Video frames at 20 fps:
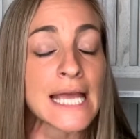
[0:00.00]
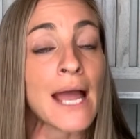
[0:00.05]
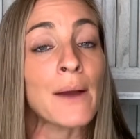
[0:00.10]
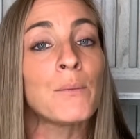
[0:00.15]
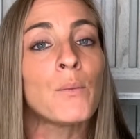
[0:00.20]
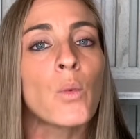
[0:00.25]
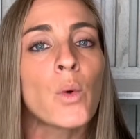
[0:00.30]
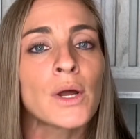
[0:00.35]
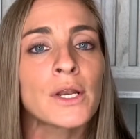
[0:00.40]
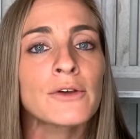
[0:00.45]

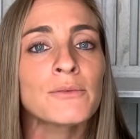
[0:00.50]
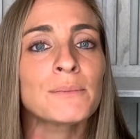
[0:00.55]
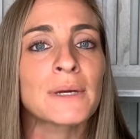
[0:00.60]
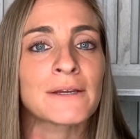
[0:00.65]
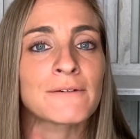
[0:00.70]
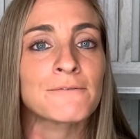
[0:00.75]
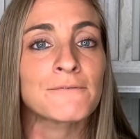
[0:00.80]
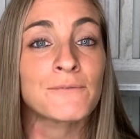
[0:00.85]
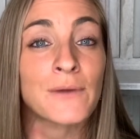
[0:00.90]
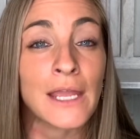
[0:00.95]
And one of
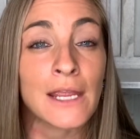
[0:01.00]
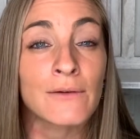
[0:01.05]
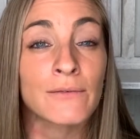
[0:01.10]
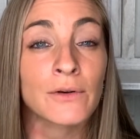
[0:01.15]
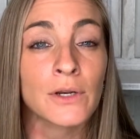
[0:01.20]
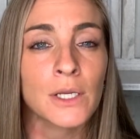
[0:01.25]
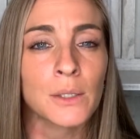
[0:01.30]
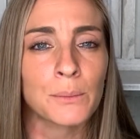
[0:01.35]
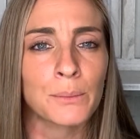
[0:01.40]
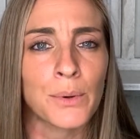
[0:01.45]
my
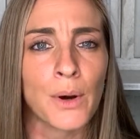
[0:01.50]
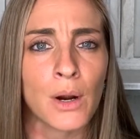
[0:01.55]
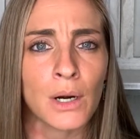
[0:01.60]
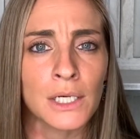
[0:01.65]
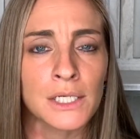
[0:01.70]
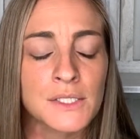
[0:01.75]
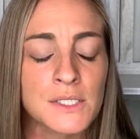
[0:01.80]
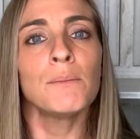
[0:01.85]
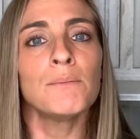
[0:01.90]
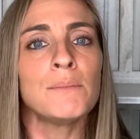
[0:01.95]
favorite
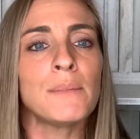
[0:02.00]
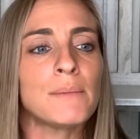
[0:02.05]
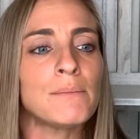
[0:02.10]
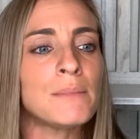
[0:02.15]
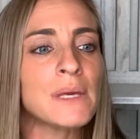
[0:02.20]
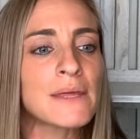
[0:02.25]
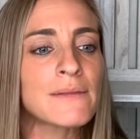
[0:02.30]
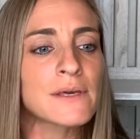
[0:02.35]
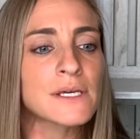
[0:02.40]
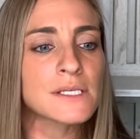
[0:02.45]
parts,
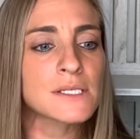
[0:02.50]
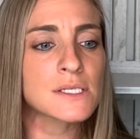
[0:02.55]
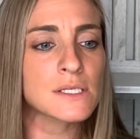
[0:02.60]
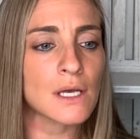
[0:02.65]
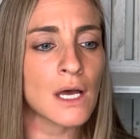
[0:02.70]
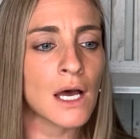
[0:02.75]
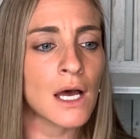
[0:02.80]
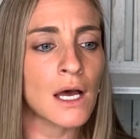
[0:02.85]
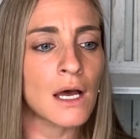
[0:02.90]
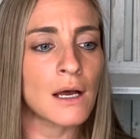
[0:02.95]
may this
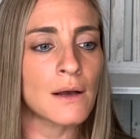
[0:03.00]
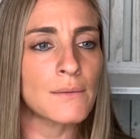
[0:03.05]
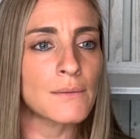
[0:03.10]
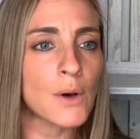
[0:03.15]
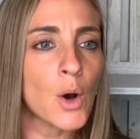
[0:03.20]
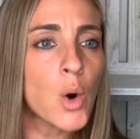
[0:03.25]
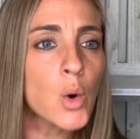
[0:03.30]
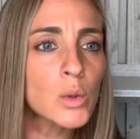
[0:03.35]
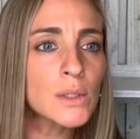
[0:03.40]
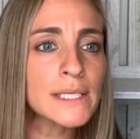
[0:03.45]
uh,
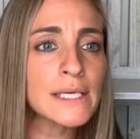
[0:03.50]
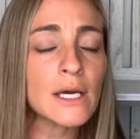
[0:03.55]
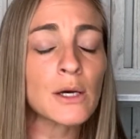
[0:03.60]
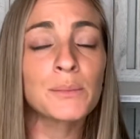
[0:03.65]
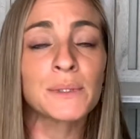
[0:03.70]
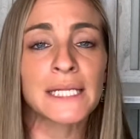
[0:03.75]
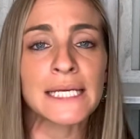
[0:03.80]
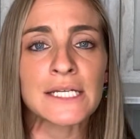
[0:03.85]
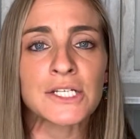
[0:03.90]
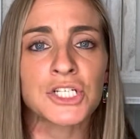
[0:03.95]
holy
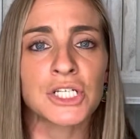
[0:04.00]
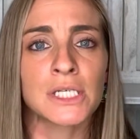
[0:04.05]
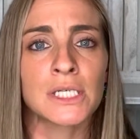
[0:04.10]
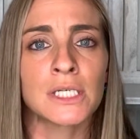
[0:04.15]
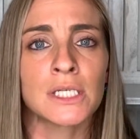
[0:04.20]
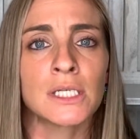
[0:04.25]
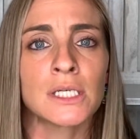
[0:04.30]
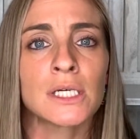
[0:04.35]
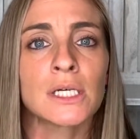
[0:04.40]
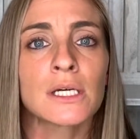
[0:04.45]

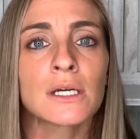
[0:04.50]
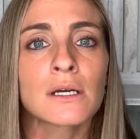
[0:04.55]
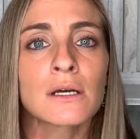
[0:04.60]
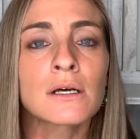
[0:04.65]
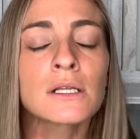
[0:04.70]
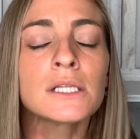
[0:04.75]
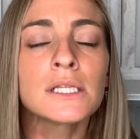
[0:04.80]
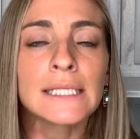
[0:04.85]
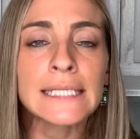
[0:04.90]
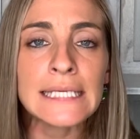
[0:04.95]
oblation
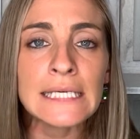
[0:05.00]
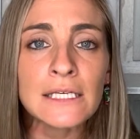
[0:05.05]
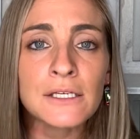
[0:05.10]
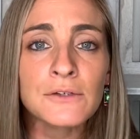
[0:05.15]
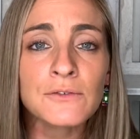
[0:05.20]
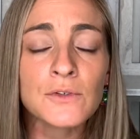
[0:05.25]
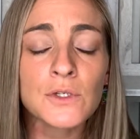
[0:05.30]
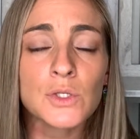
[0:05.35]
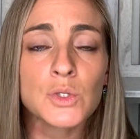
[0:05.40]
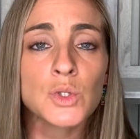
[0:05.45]

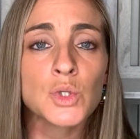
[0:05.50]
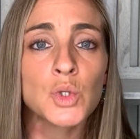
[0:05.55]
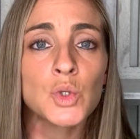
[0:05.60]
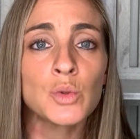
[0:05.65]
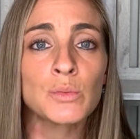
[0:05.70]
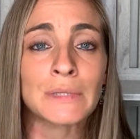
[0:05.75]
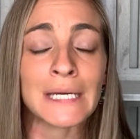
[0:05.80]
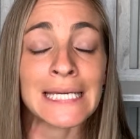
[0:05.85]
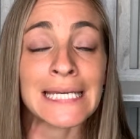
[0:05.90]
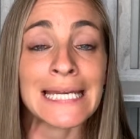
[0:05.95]
cleave
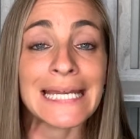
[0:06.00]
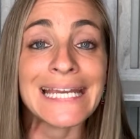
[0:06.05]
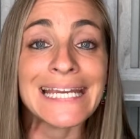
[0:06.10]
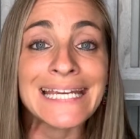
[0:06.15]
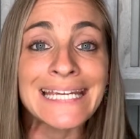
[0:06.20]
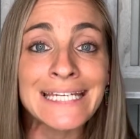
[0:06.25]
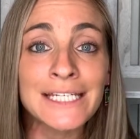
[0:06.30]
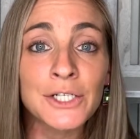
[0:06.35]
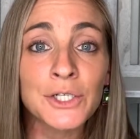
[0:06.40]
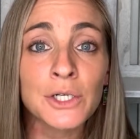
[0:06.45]
to my
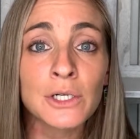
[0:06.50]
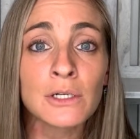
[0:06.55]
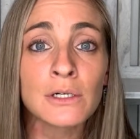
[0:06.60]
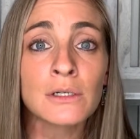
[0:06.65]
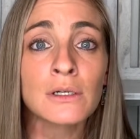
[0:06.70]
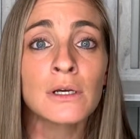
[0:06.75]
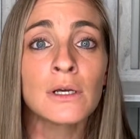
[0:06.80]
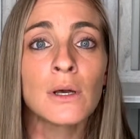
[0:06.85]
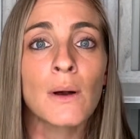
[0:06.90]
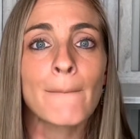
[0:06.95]

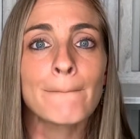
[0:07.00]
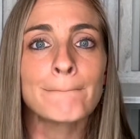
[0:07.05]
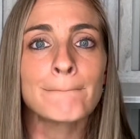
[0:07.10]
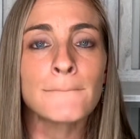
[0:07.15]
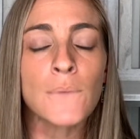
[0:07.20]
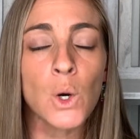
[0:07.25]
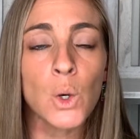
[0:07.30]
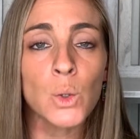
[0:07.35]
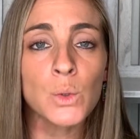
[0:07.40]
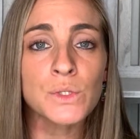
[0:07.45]

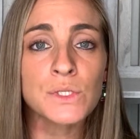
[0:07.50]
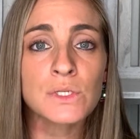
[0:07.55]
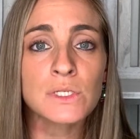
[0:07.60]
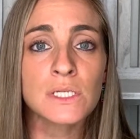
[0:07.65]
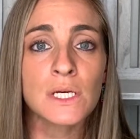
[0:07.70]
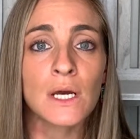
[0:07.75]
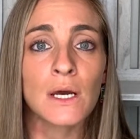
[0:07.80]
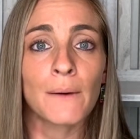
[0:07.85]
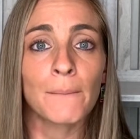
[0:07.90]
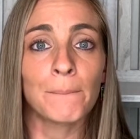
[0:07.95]

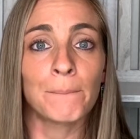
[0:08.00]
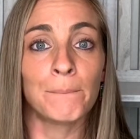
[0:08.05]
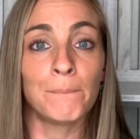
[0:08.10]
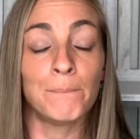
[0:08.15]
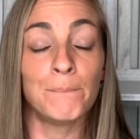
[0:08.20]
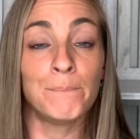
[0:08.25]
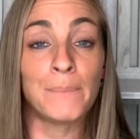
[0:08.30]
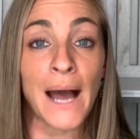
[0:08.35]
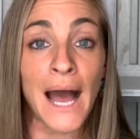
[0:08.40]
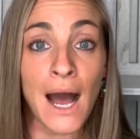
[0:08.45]
innermost
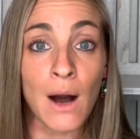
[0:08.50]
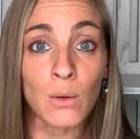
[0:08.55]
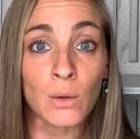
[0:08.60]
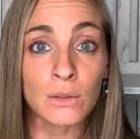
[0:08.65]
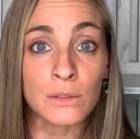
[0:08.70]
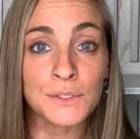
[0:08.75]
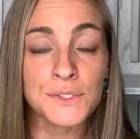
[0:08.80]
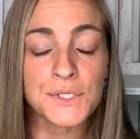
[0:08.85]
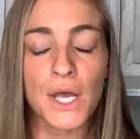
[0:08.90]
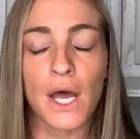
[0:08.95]

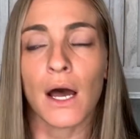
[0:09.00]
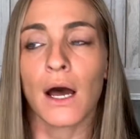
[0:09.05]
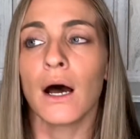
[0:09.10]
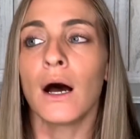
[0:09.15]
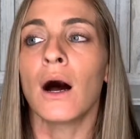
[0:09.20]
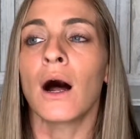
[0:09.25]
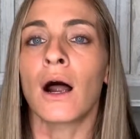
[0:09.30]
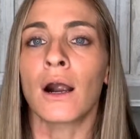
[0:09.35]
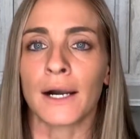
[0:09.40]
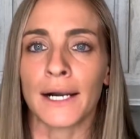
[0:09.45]
bowels.
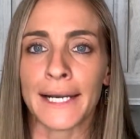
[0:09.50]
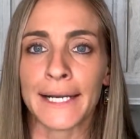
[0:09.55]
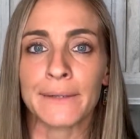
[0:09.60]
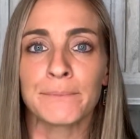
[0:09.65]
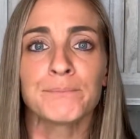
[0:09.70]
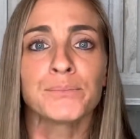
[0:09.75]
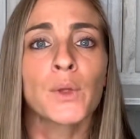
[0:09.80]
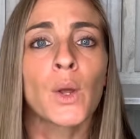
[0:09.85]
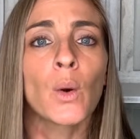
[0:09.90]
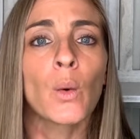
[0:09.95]
All right.
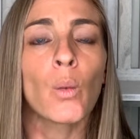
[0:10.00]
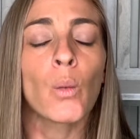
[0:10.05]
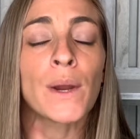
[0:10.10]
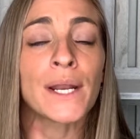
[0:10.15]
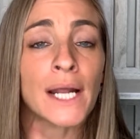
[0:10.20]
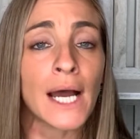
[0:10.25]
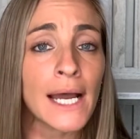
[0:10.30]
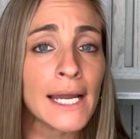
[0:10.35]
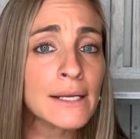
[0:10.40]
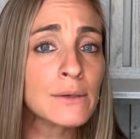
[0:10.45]
When
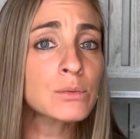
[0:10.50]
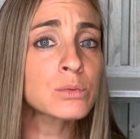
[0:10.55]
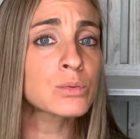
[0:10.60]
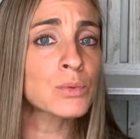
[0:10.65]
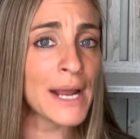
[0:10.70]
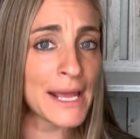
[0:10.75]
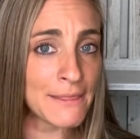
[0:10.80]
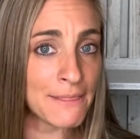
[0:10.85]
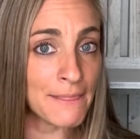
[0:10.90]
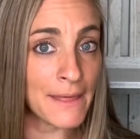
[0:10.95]
I
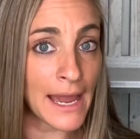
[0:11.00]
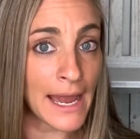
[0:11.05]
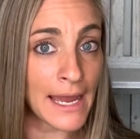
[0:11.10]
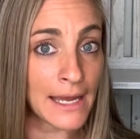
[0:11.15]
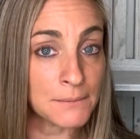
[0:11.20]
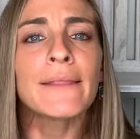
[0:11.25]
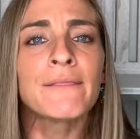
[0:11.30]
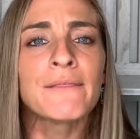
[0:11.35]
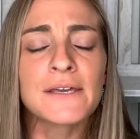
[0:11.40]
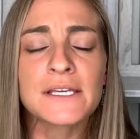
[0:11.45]
read
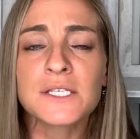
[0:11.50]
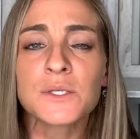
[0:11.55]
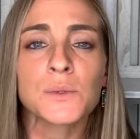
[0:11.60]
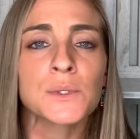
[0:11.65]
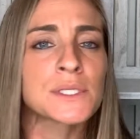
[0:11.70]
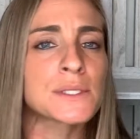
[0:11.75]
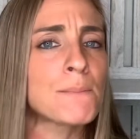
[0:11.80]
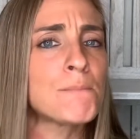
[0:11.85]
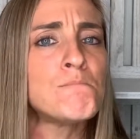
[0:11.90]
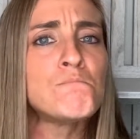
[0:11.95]
that, this
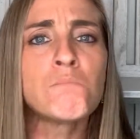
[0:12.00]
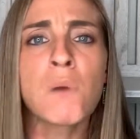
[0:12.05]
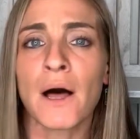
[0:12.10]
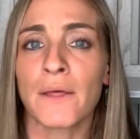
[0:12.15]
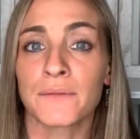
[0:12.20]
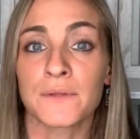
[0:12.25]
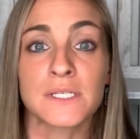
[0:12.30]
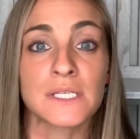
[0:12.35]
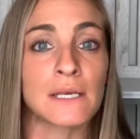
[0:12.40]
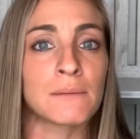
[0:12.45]
was
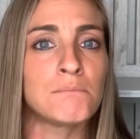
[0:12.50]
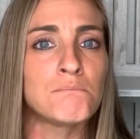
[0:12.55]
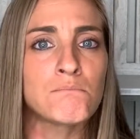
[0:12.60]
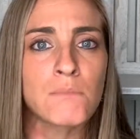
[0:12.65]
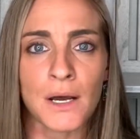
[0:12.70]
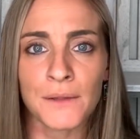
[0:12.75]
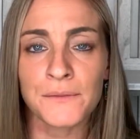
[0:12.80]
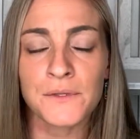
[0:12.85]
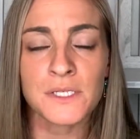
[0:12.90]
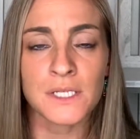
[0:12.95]
months and
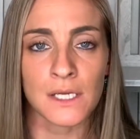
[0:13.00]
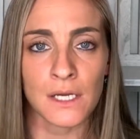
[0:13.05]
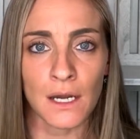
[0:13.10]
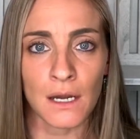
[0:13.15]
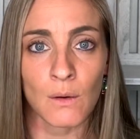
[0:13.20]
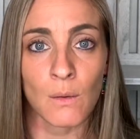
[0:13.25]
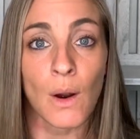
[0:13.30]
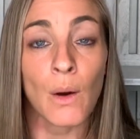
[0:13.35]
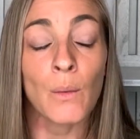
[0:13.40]
months ago.